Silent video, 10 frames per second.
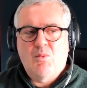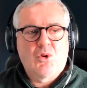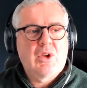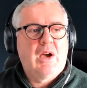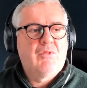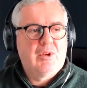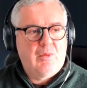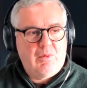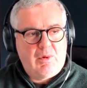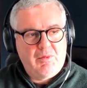we're more
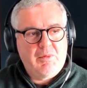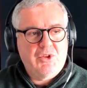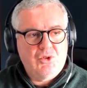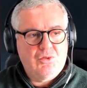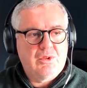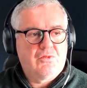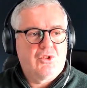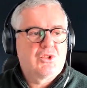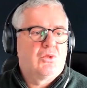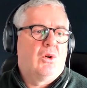confident about what we might do in
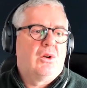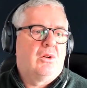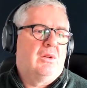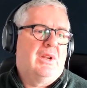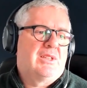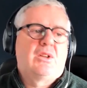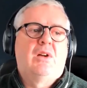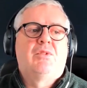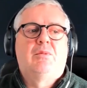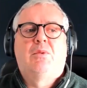the first quarter,
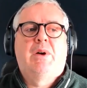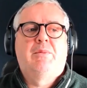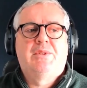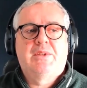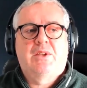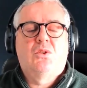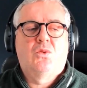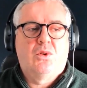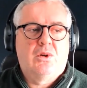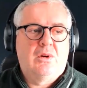less confident about what happened in the
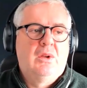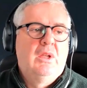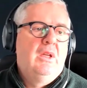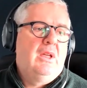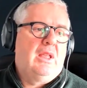second quarter,